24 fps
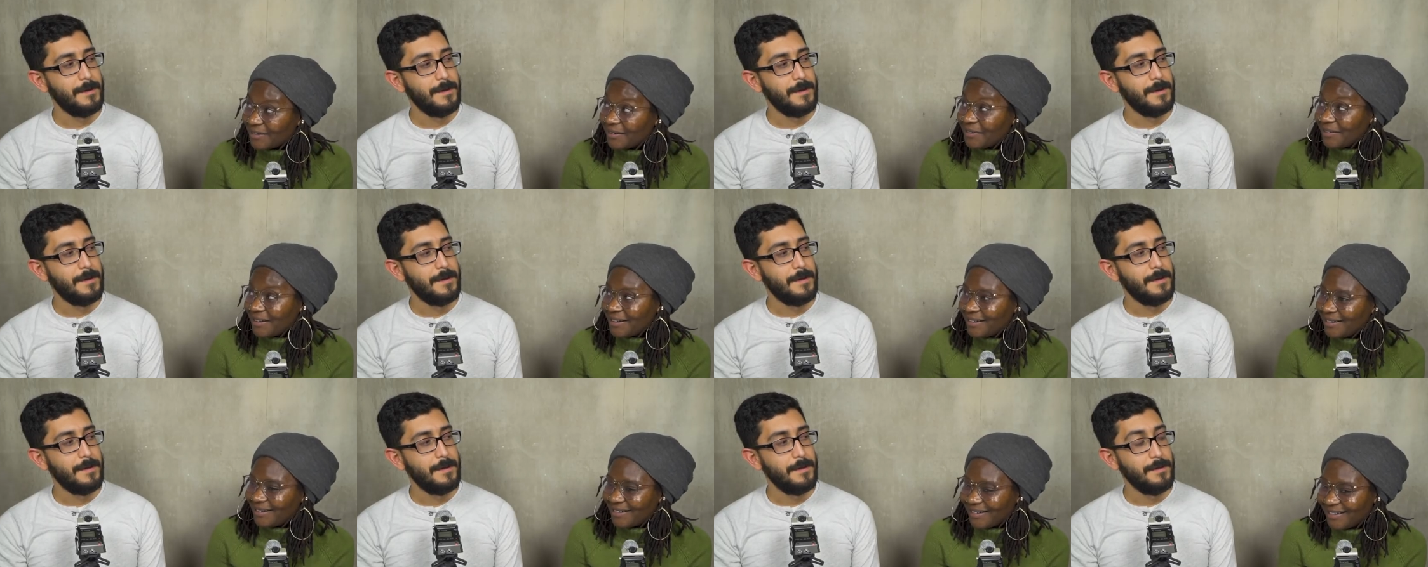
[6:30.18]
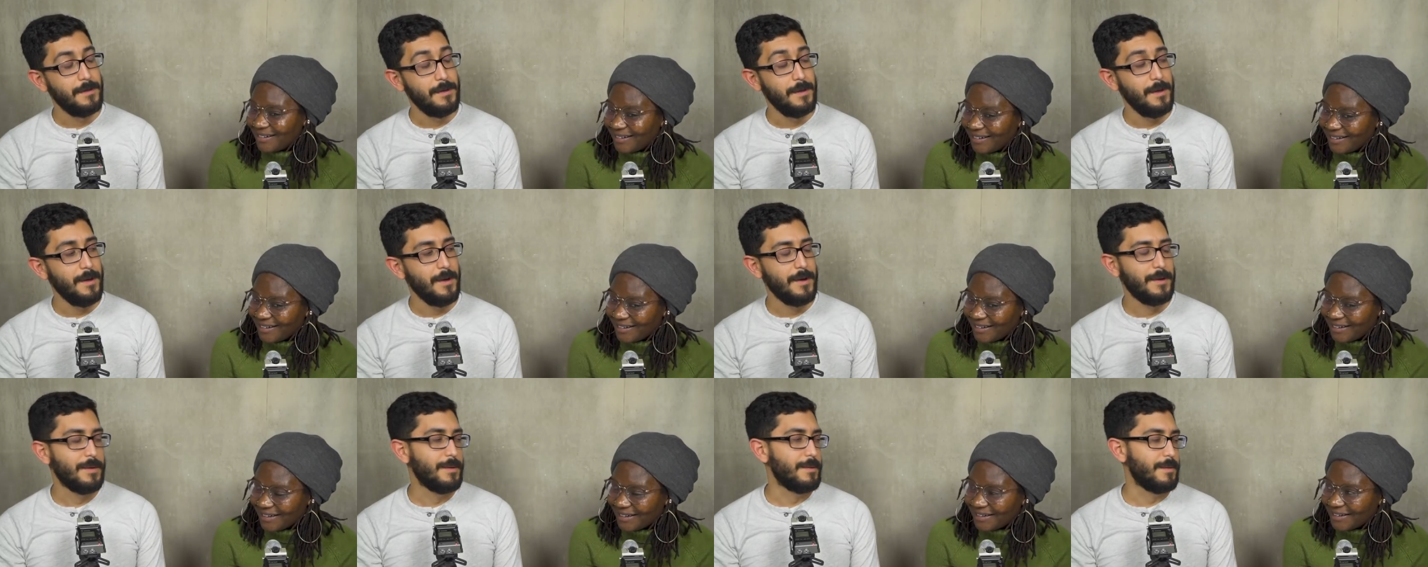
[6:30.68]
Speaker 1: Go ahead.
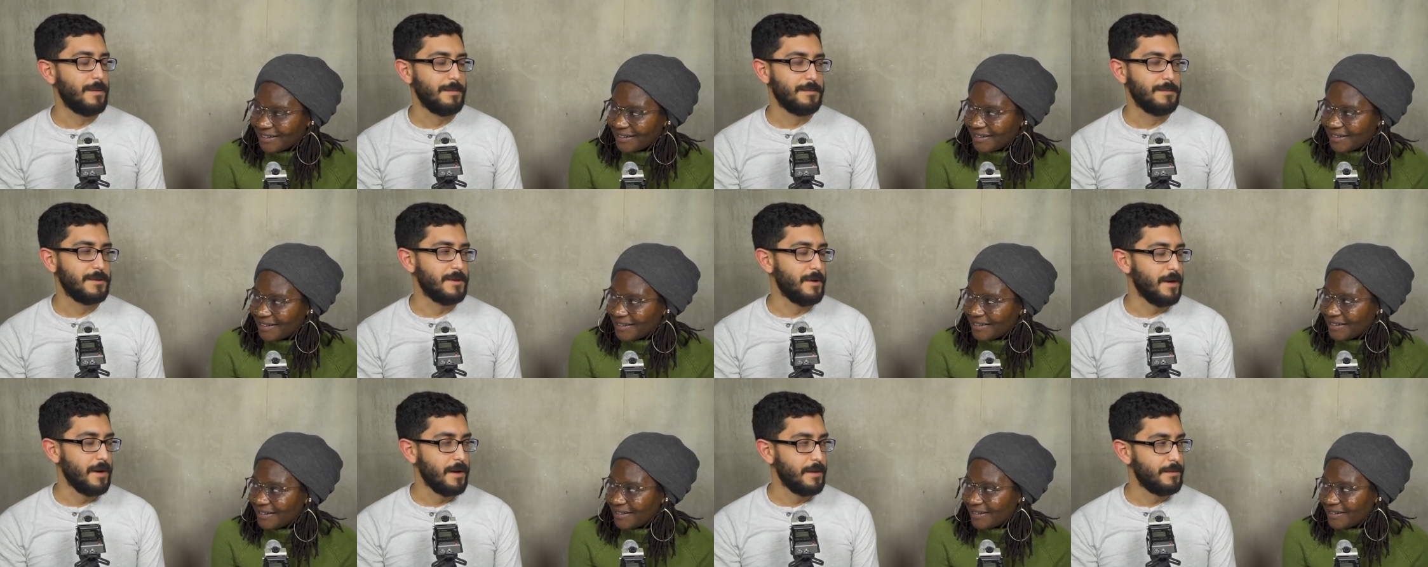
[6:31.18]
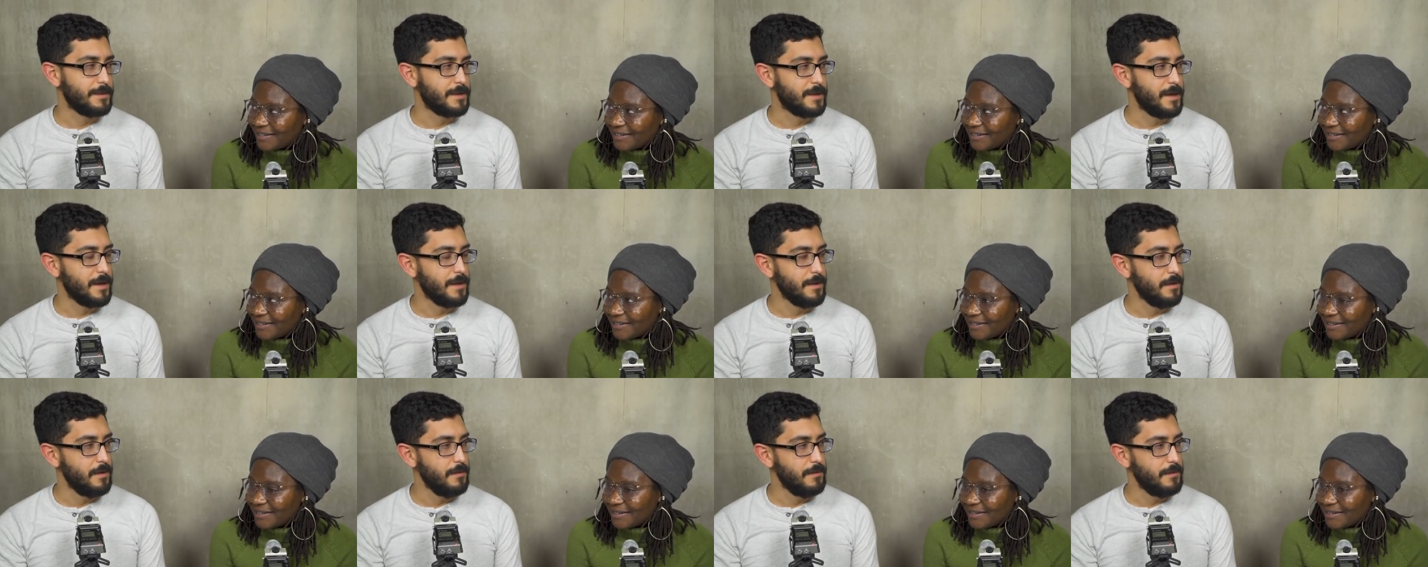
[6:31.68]
Speaker 2: Oh no, I'm sorry, I was
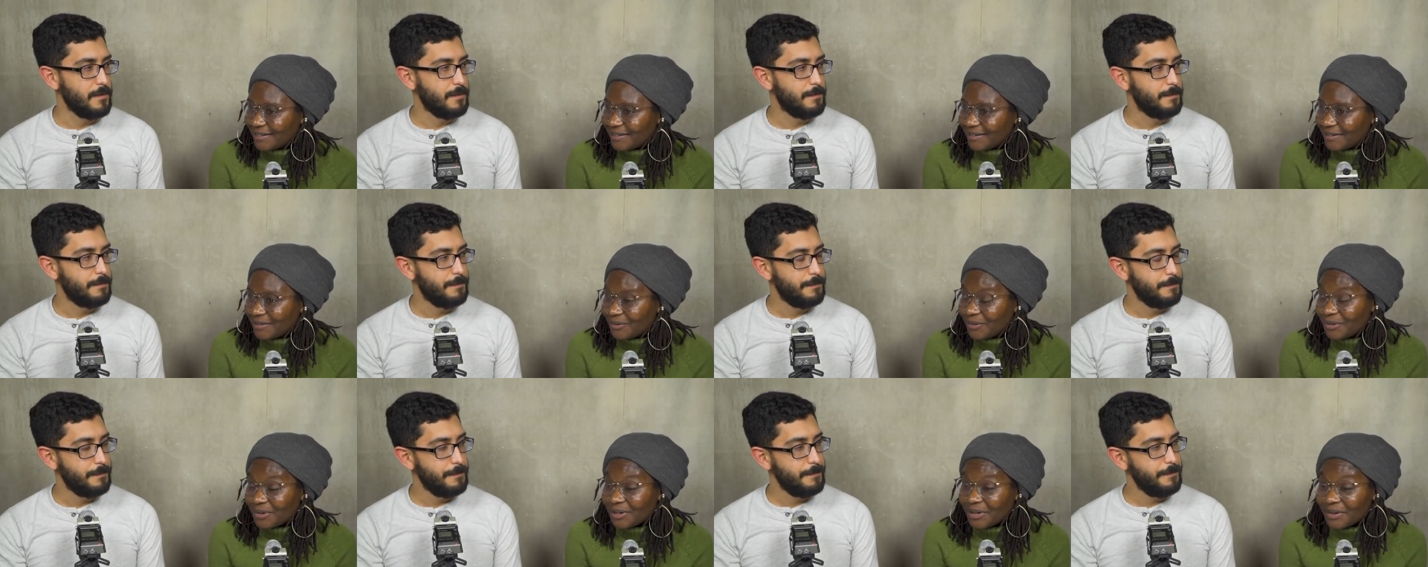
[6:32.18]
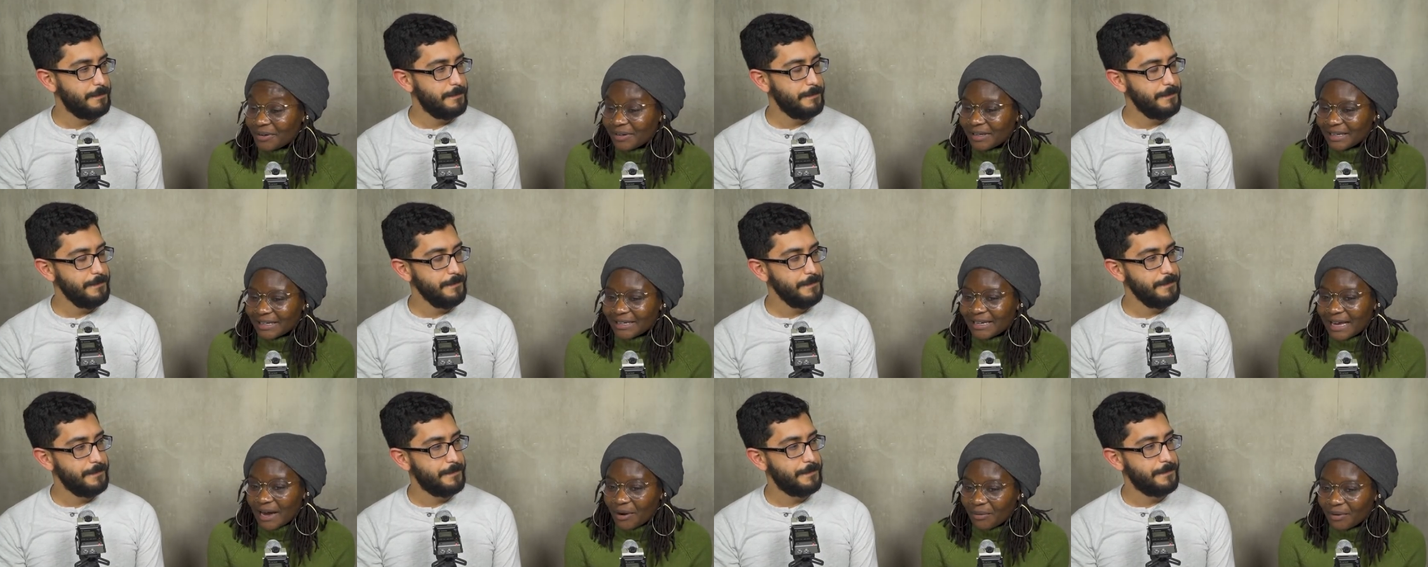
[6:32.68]
taking over.
Speaker 1: Well, no,
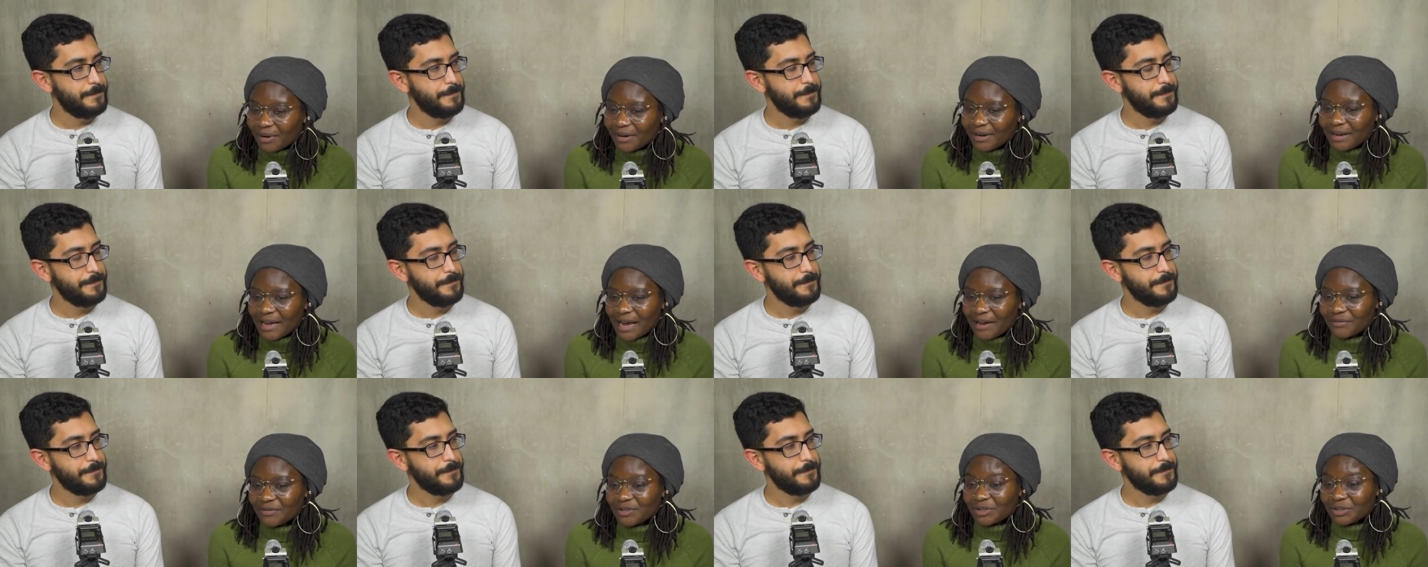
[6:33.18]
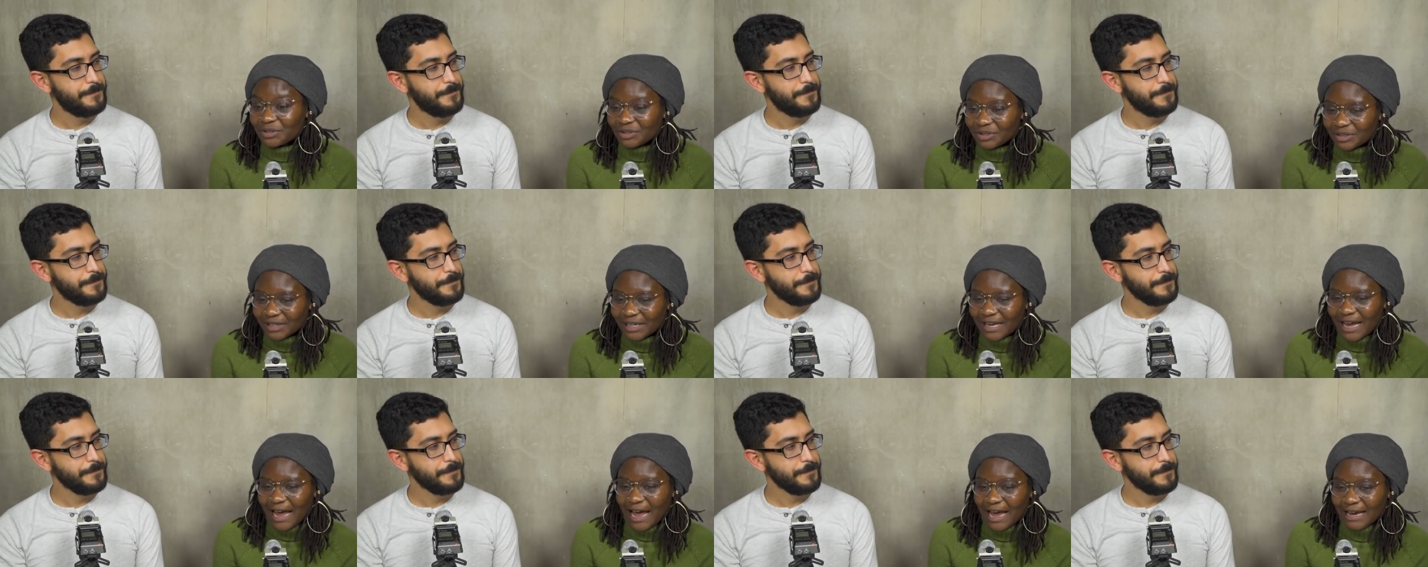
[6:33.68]
like now we're gonna have to
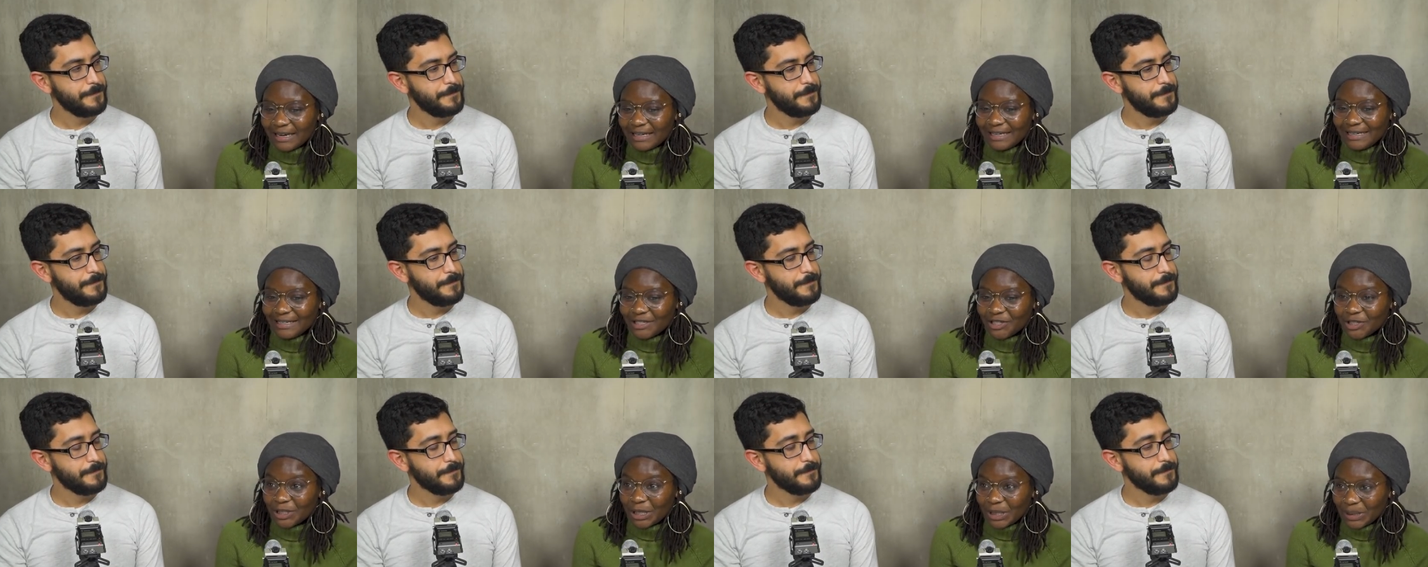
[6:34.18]
look at each